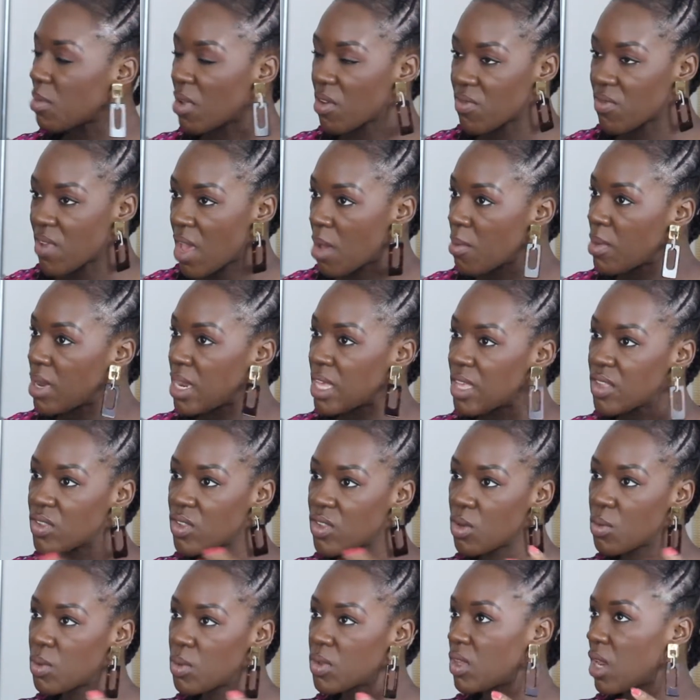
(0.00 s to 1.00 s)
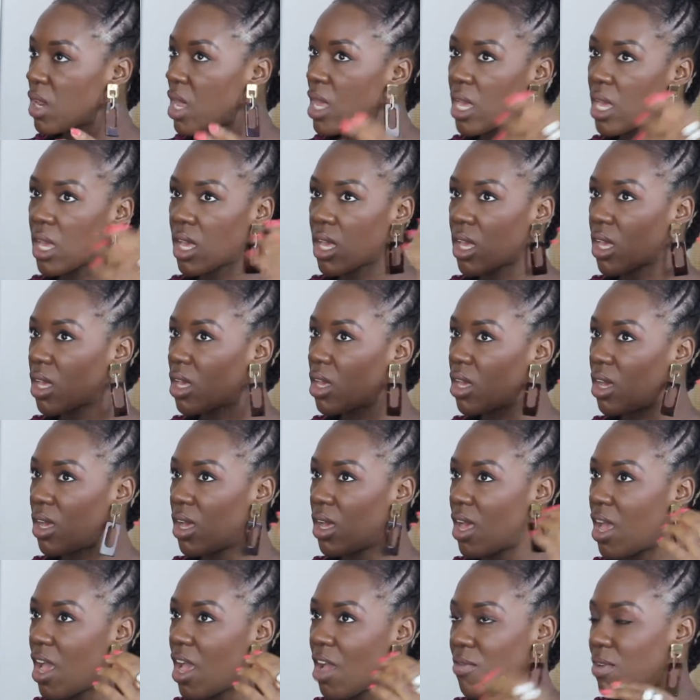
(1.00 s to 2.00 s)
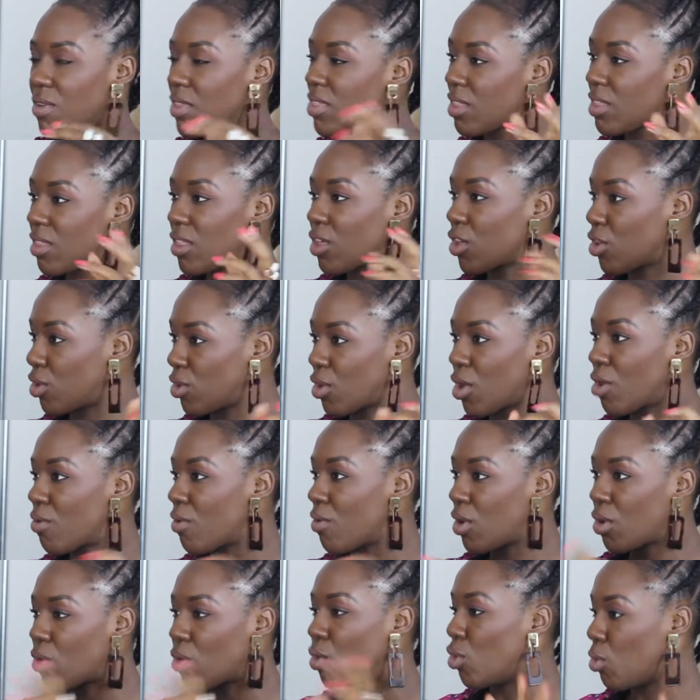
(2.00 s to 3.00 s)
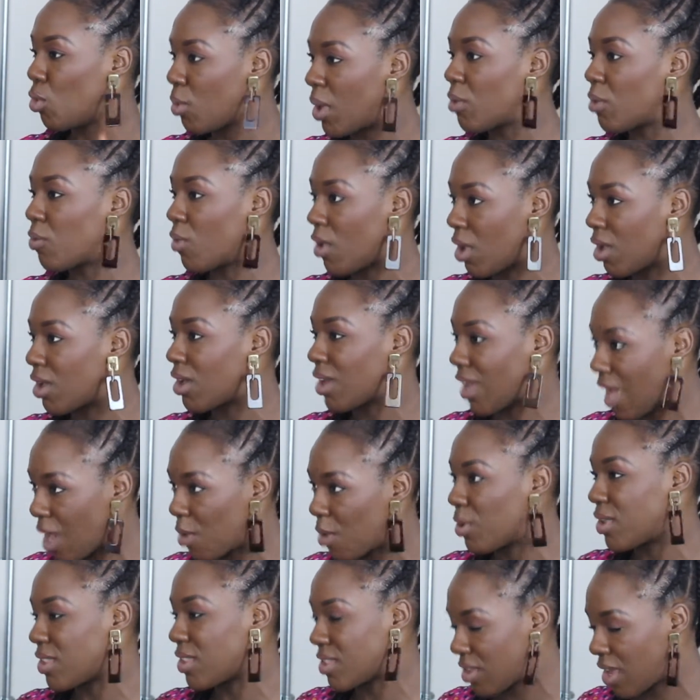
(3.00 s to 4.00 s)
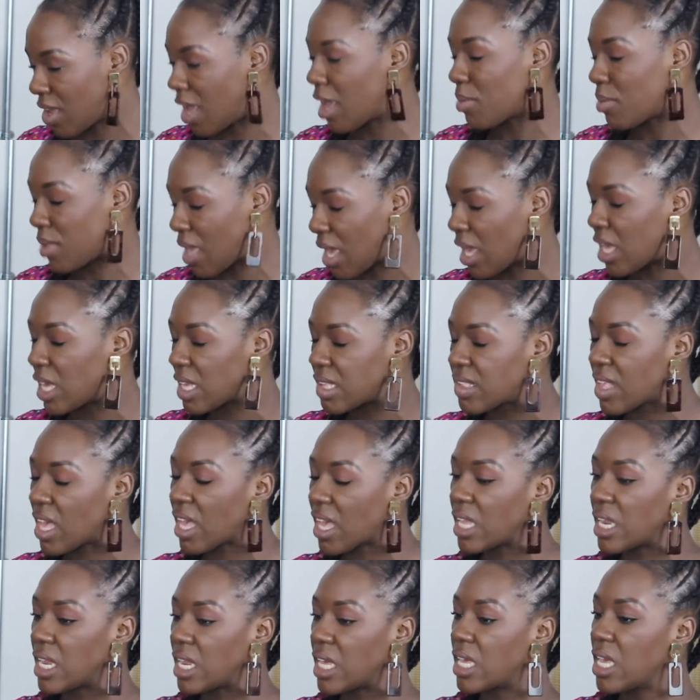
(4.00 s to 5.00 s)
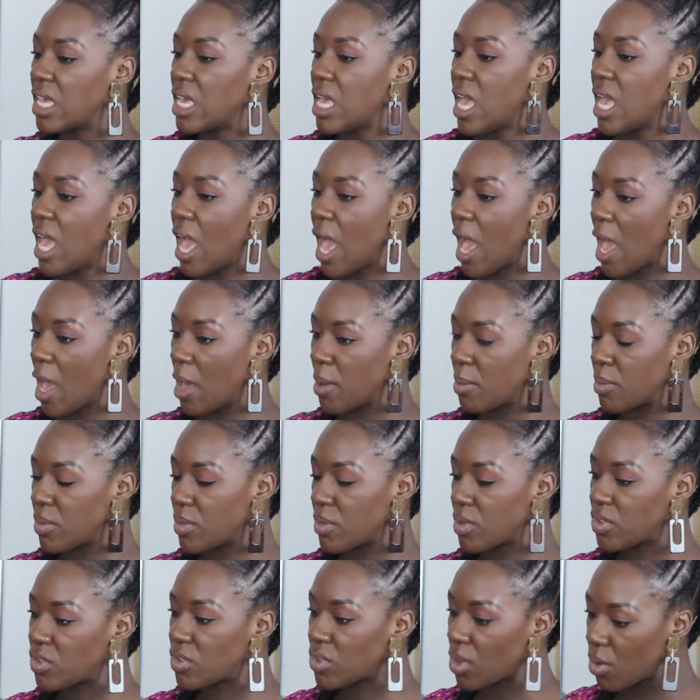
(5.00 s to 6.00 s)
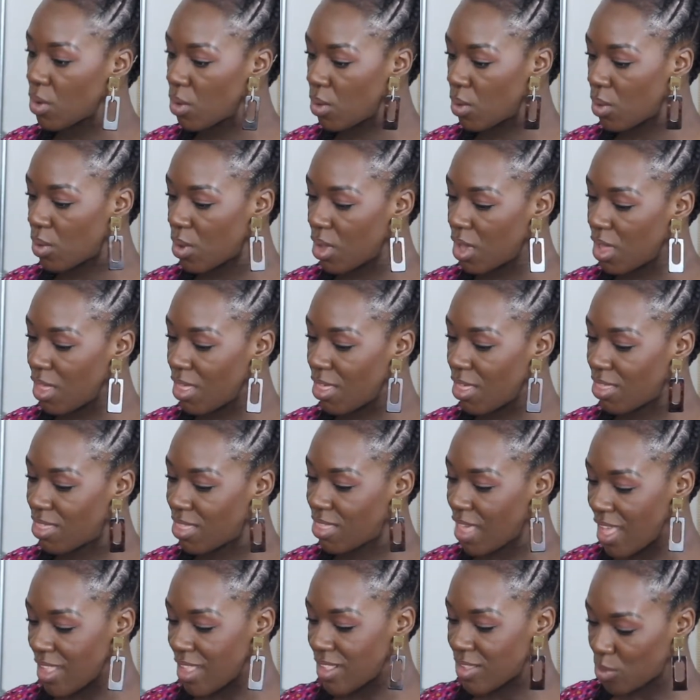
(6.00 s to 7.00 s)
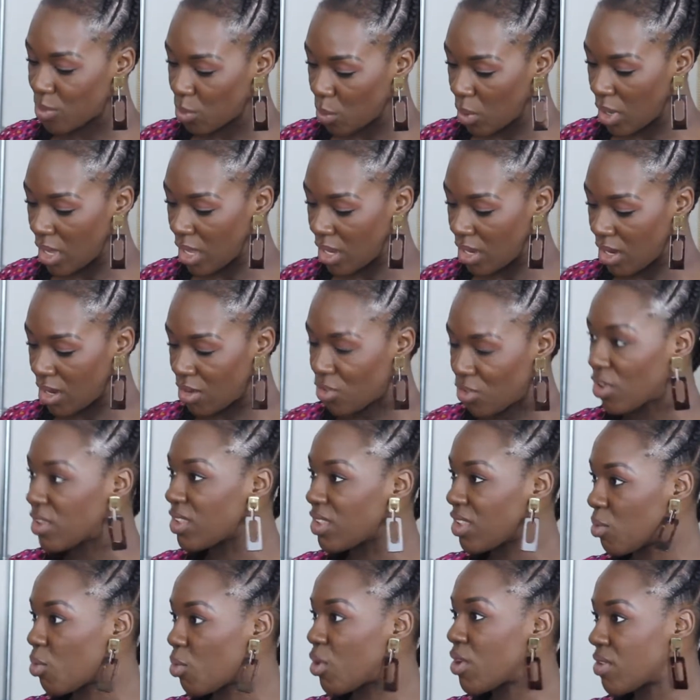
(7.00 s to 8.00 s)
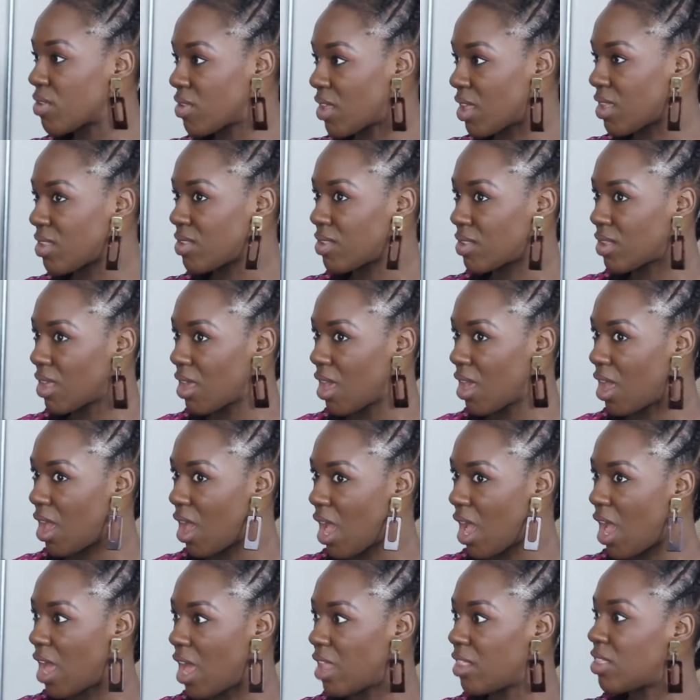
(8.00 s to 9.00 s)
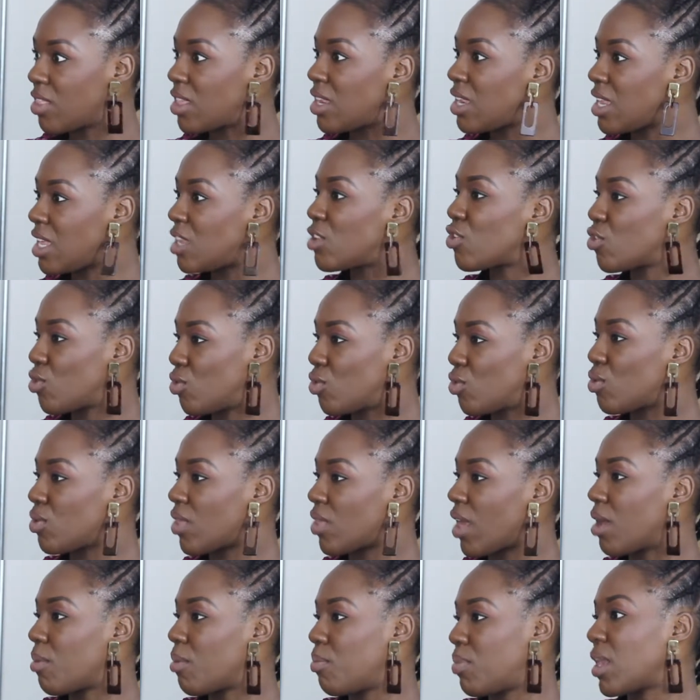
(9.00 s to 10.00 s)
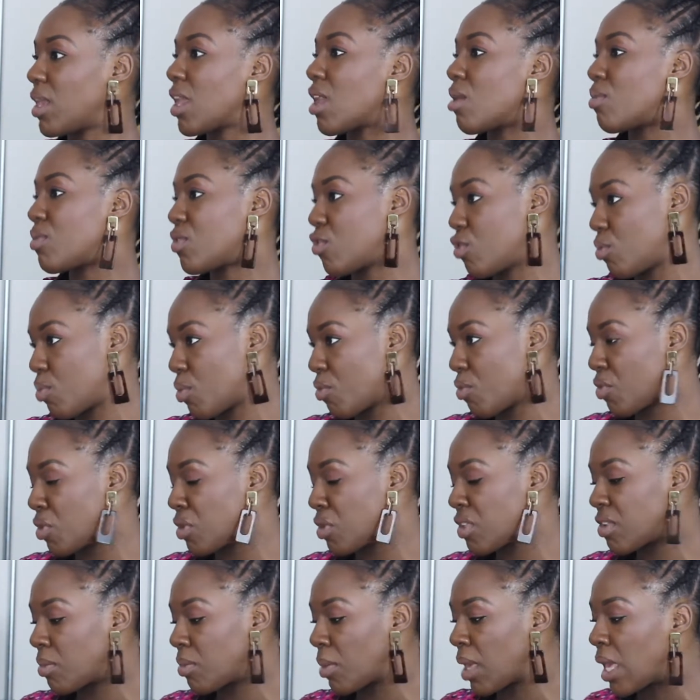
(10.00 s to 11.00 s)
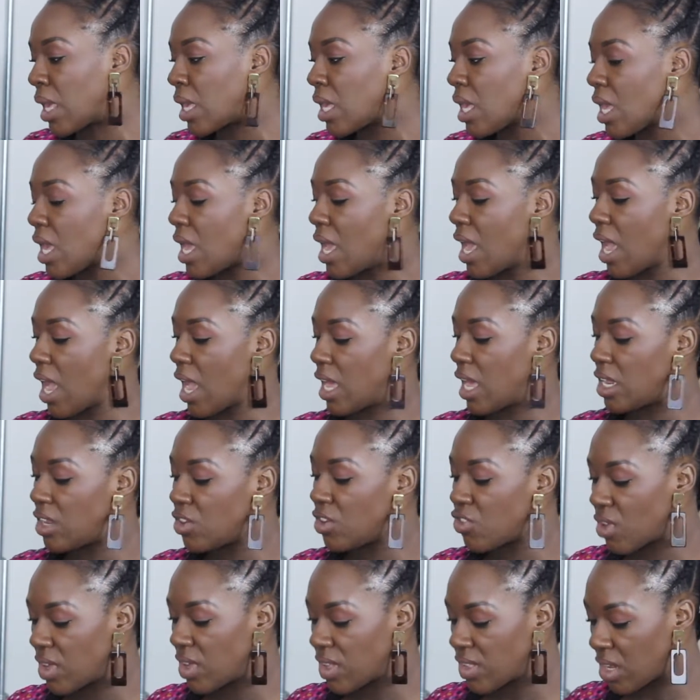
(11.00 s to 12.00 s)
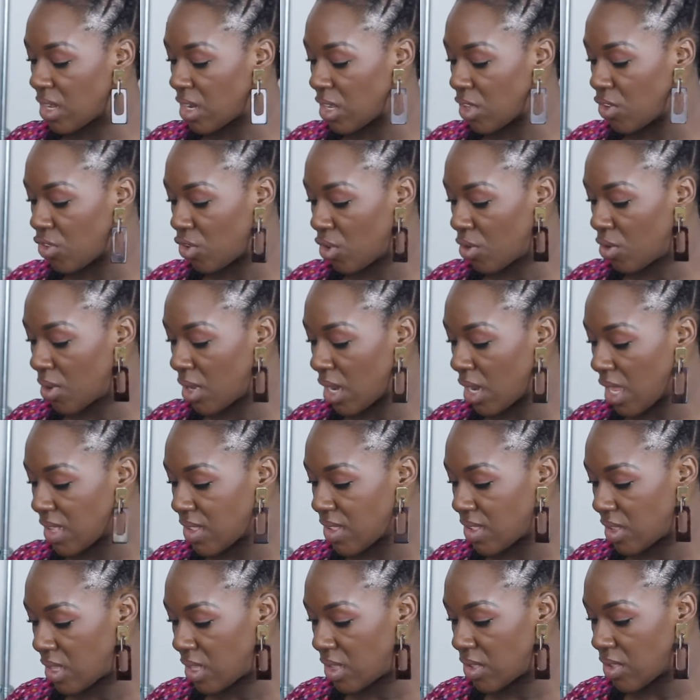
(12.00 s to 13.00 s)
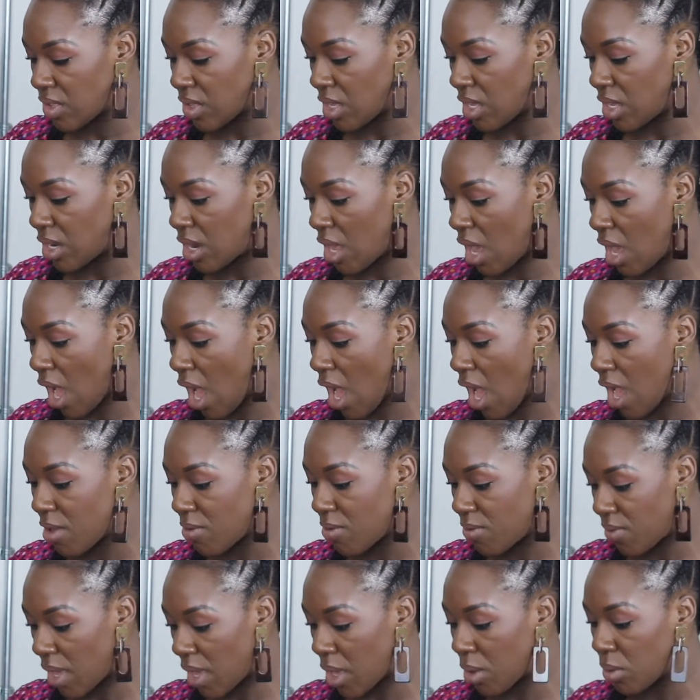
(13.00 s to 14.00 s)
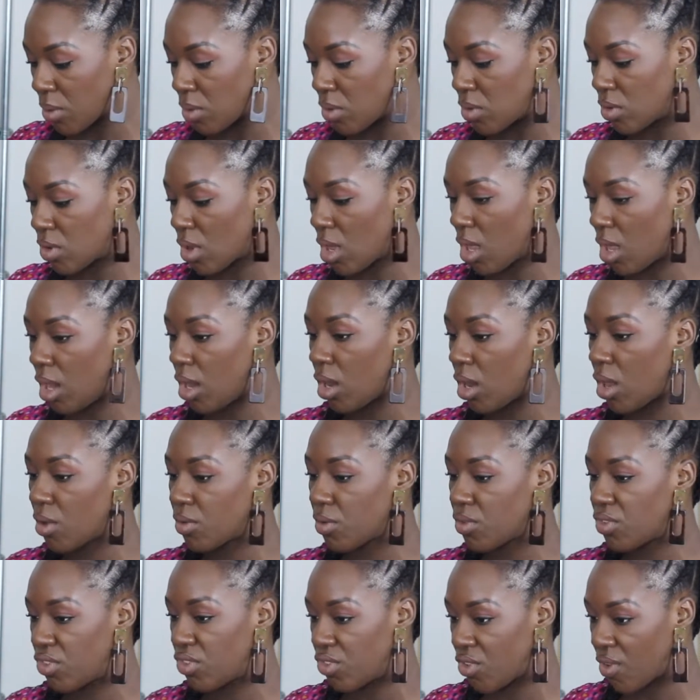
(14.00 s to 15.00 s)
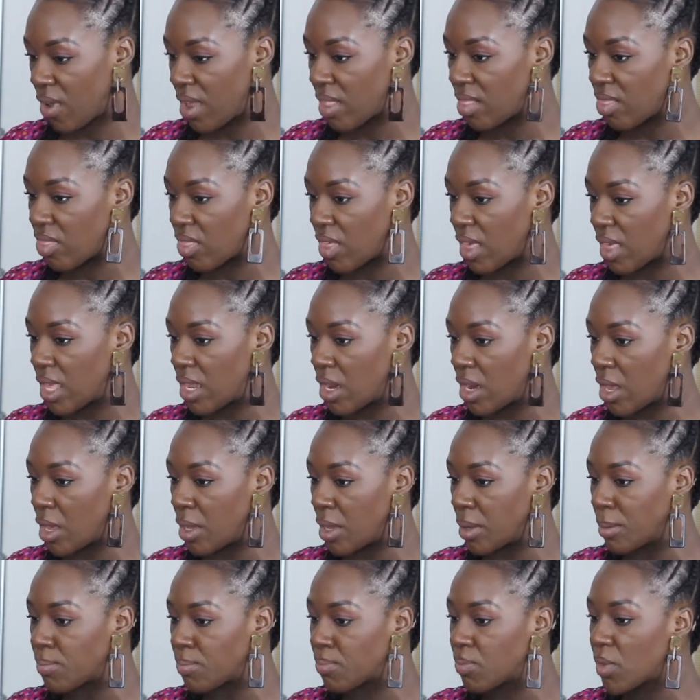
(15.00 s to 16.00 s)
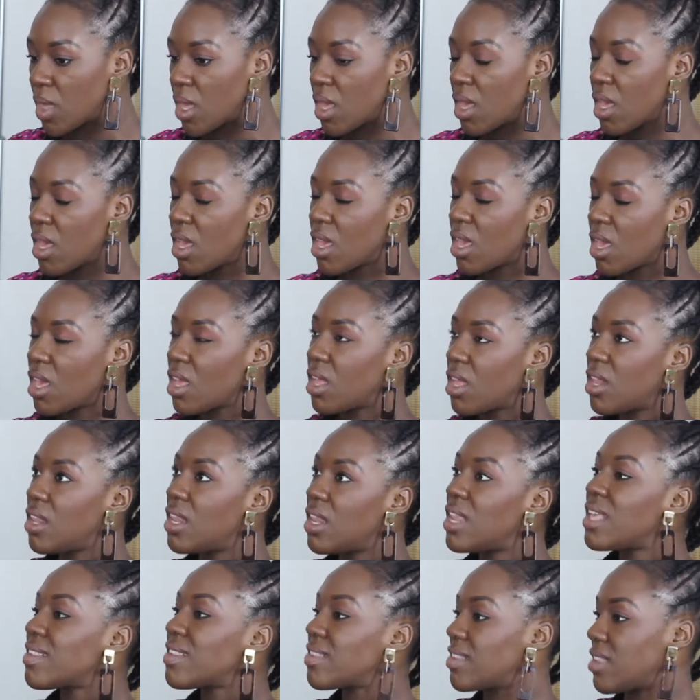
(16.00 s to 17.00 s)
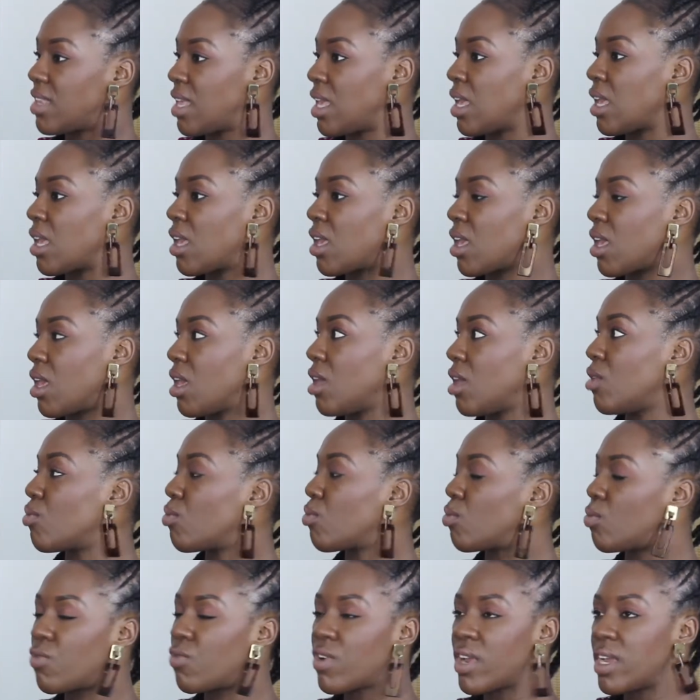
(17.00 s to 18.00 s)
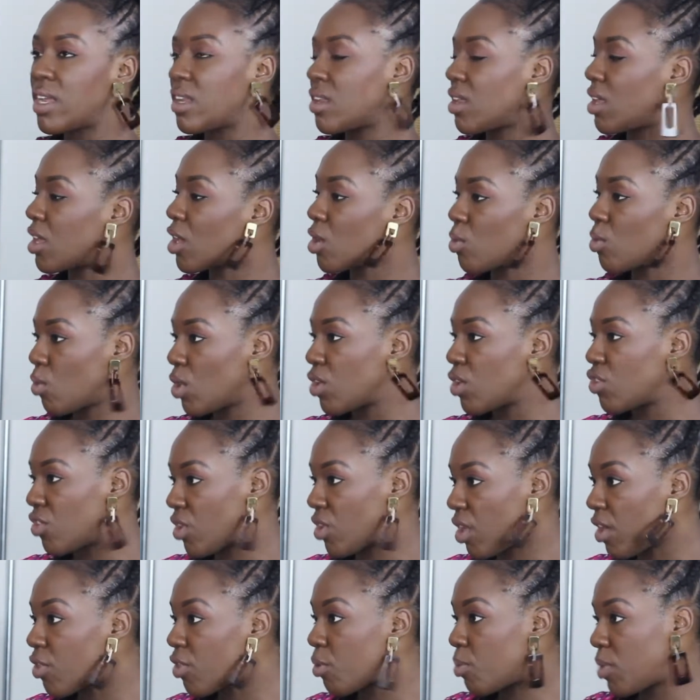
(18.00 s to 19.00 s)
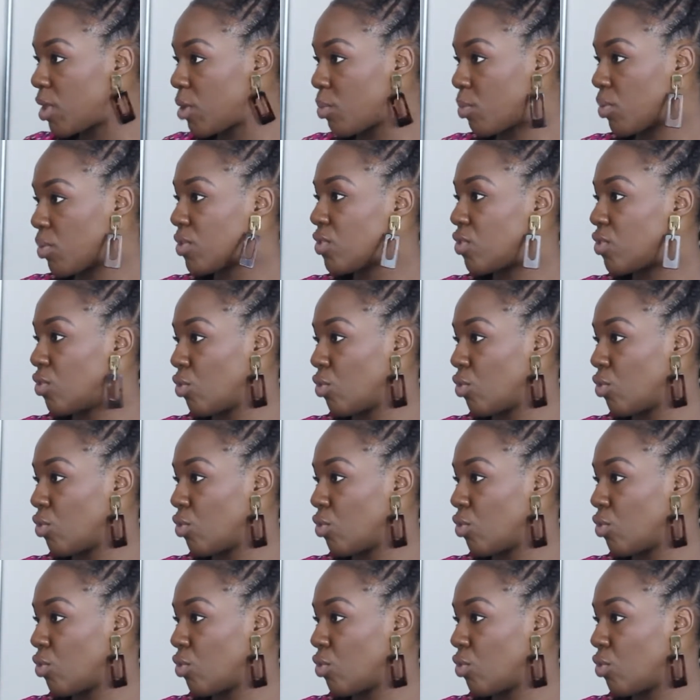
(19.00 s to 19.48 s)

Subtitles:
in my family, so it was like everything that could go wrong all went wrong at one time. Yeah, exactly. So that's when trusting the process and the need to do that became super real to me. And interestingly, during that season I found a lot of strength in listening and reading and watching other people's